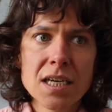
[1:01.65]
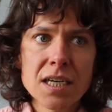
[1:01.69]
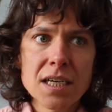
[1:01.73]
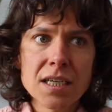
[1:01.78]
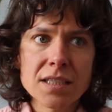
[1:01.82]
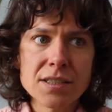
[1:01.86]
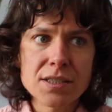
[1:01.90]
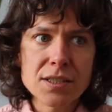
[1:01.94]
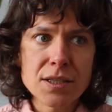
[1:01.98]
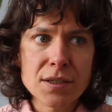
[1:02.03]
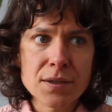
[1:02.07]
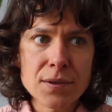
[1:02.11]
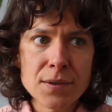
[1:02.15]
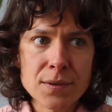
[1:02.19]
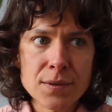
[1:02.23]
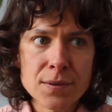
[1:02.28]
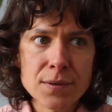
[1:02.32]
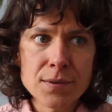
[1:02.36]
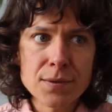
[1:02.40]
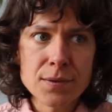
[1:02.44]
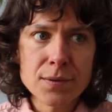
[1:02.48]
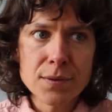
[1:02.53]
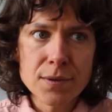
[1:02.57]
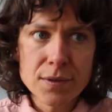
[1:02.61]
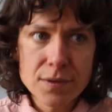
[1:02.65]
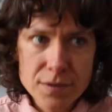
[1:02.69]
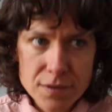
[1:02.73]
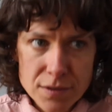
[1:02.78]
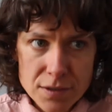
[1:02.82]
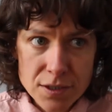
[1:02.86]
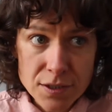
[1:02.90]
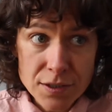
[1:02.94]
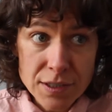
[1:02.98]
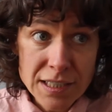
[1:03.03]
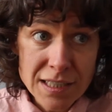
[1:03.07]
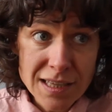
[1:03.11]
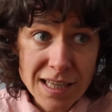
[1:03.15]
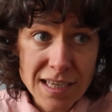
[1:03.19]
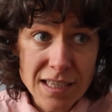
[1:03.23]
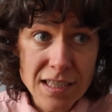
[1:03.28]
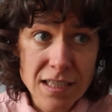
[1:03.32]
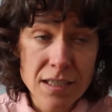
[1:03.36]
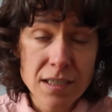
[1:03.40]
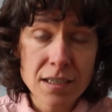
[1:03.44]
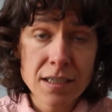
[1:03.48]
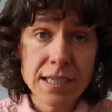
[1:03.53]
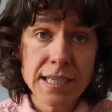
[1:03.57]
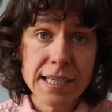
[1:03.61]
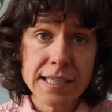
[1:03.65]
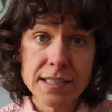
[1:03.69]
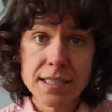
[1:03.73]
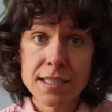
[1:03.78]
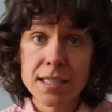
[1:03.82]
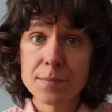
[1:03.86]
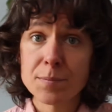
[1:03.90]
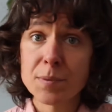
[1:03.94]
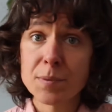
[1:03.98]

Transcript: And so during that year, I ended up